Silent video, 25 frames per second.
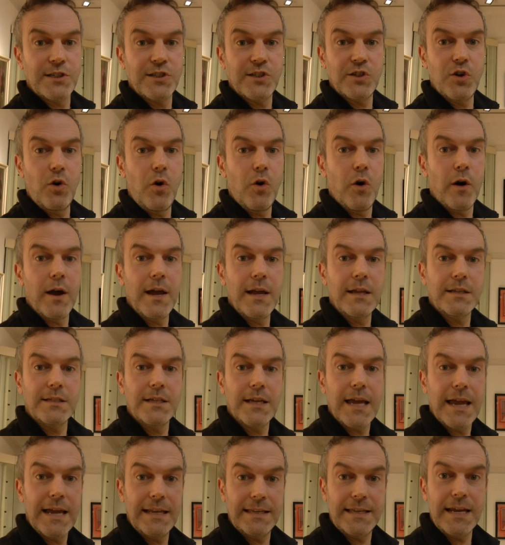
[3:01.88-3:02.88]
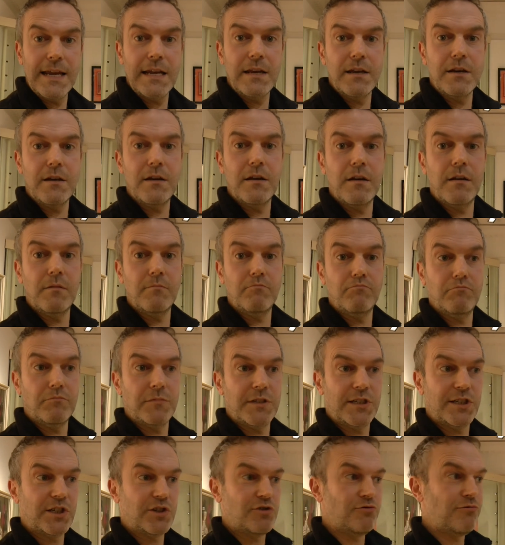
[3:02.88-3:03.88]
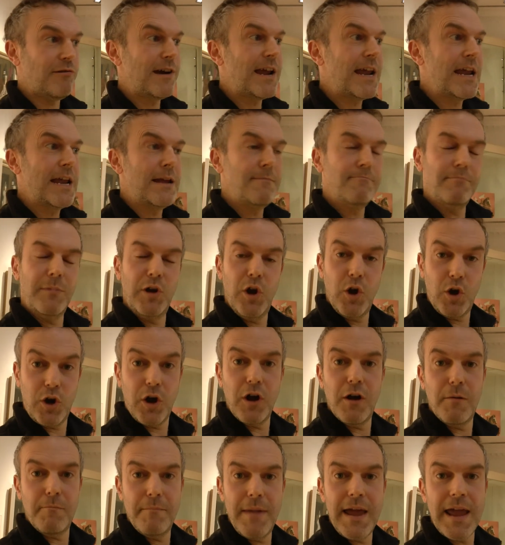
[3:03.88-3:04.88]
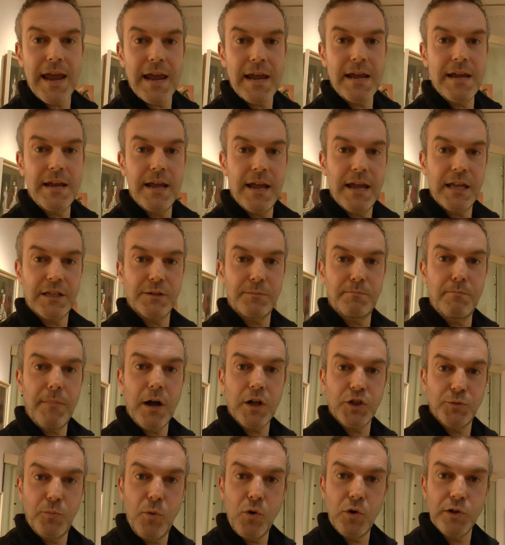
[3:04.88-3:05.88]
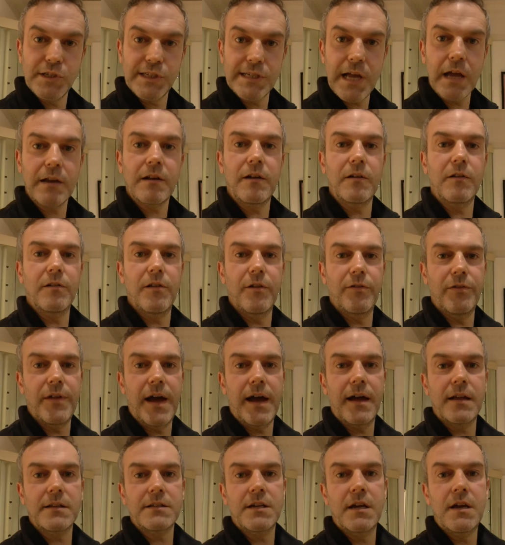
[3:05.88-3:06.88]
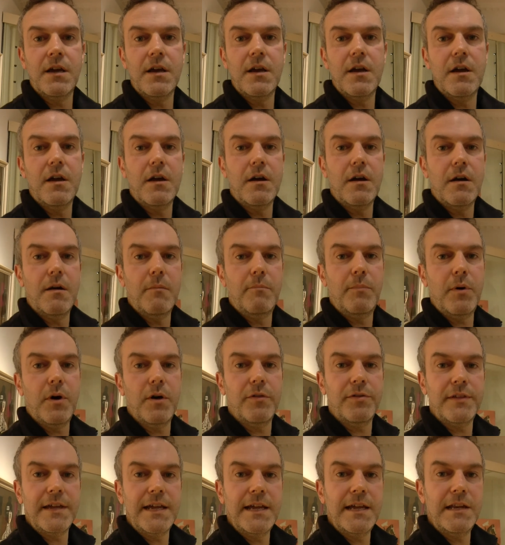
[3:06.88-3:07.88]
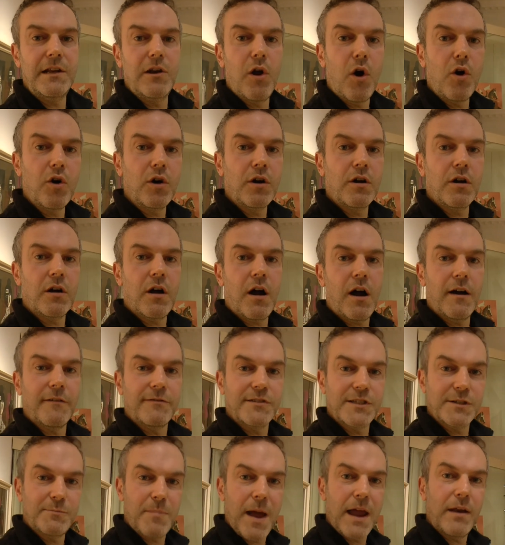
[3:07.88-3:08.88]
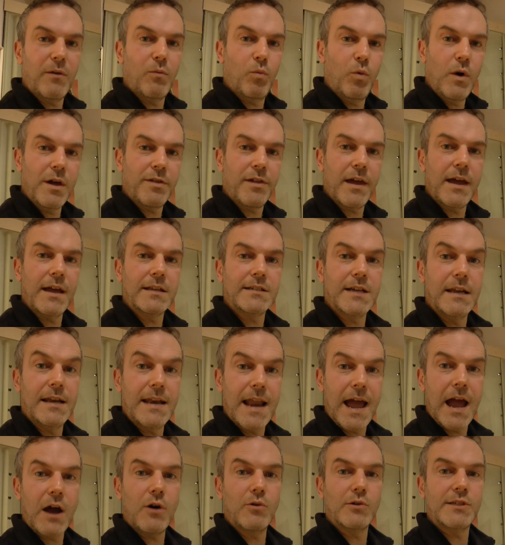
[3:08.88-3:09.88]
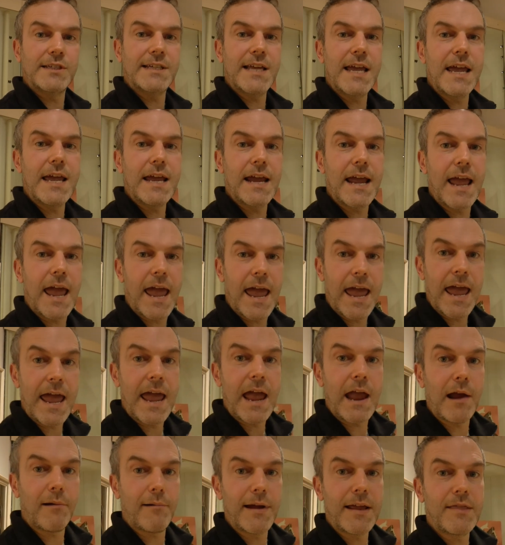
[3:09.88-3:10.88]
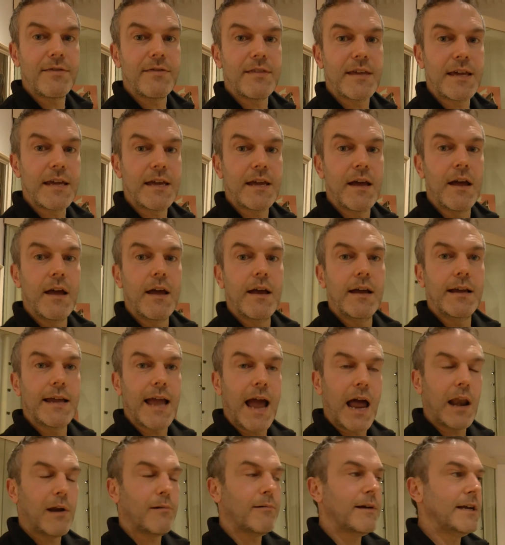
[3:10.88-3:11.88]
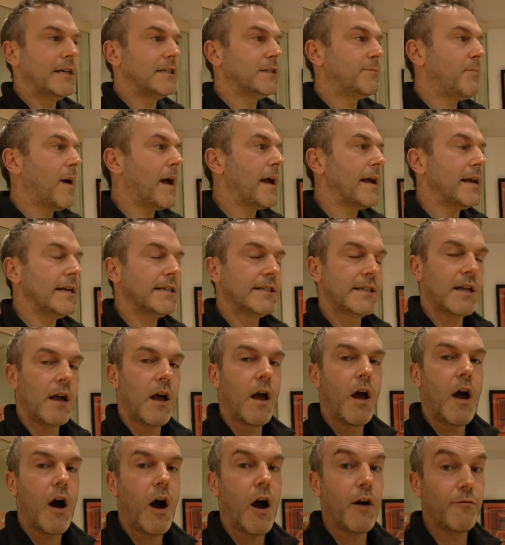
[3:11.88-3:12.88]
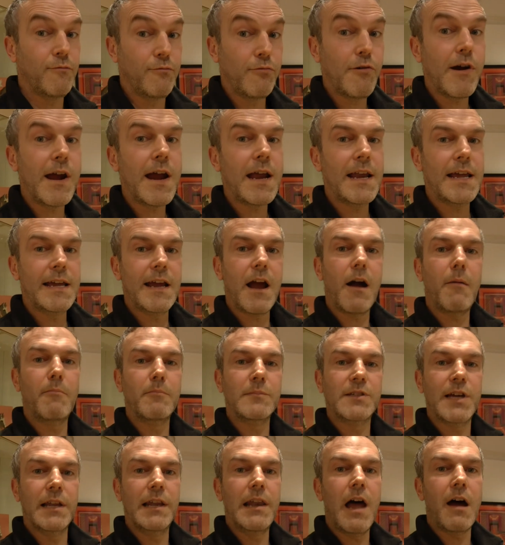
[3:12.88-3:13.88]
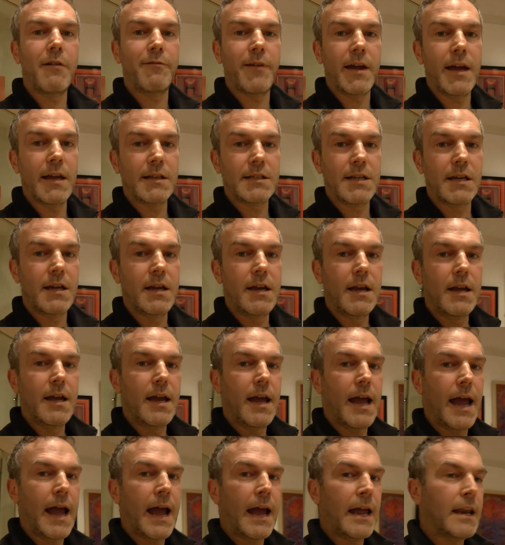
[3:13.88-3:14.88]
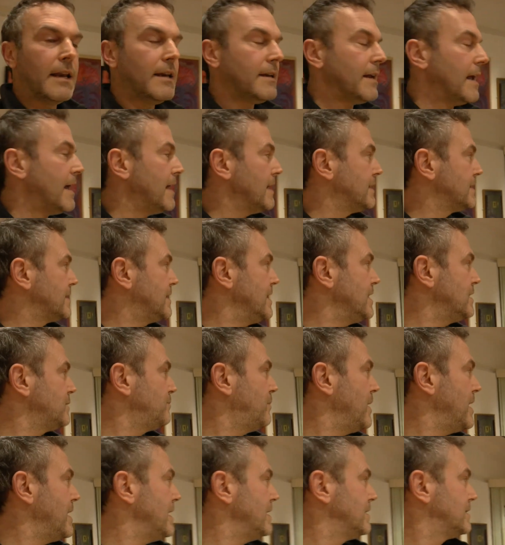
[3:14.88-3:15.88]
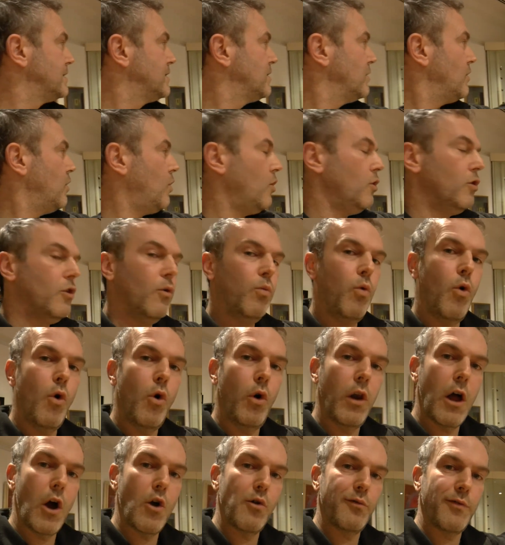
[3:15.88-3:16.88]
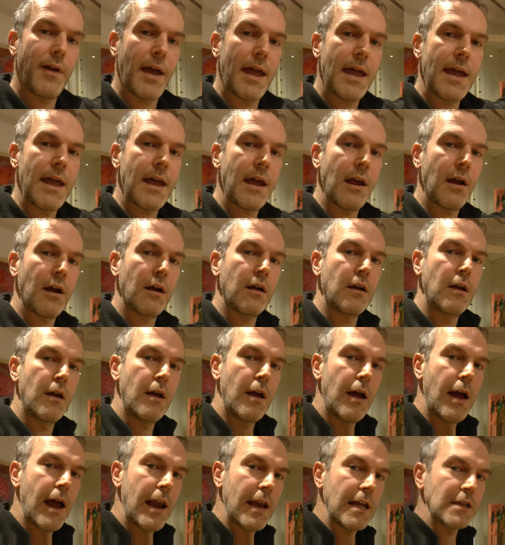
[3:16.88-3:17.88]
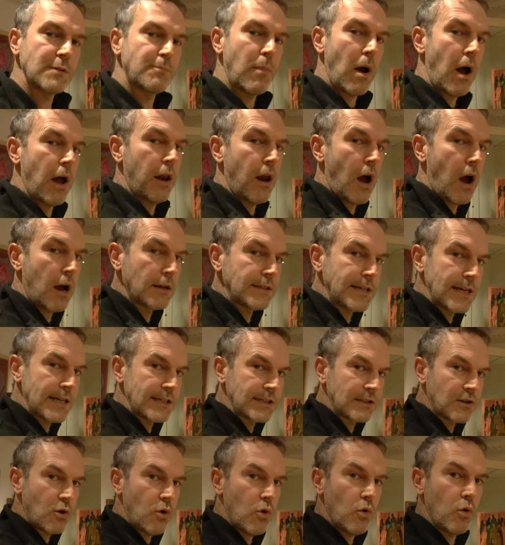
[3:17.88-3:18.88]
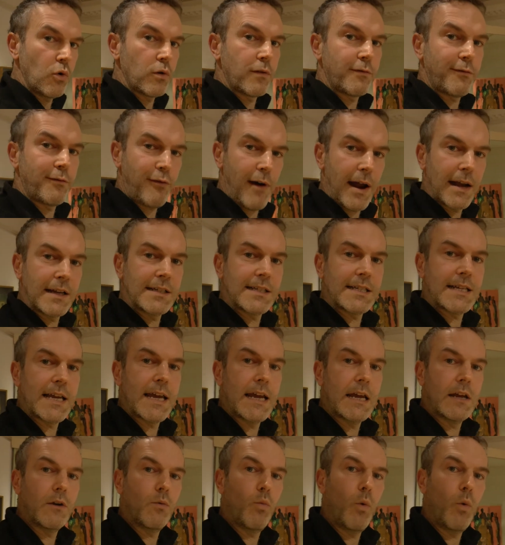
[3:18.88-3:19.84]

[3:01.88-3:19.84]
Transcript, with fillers: saw it, it didn't scream, look at me. It's much more subtle than that. But the longer I've spent with it and now seeing it here in the gallery space, I've really come to love it. And it's this piece on the wall over here, and it's by an artist called Francine